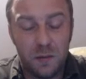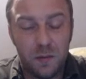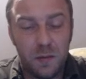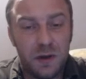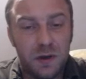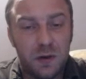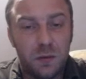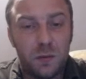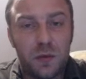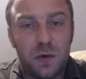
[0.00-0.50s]

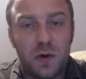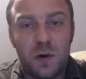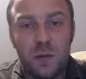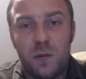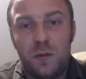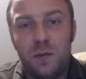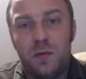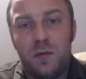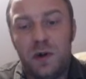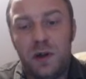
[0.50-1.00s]
but the
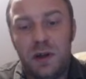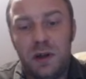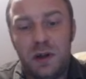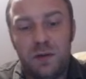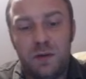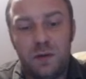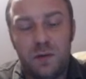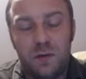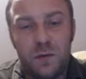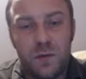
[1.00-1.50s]
problem
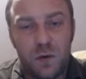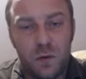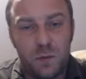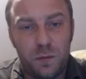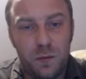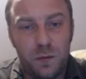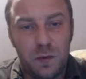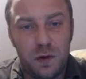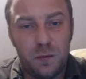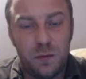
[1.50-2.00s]
really for
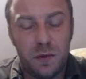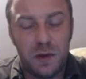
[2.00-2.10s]
uh,